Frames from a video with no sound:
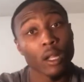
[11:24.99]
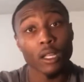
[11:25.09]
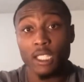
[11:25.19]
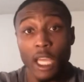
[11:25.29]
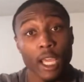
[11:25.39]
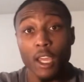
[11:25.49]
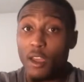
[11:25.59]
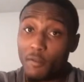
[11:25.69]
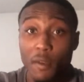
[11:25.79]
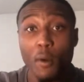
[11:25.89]
Because, like,
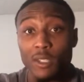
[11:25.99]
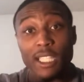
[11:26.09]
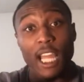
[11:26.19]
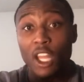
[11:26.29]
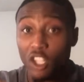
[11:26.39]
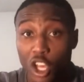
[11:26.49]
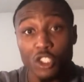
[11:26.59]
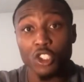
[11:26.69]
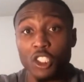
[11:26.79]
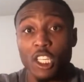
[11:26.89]
females got that
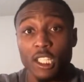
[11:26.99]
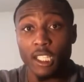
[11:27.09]
lust and shit,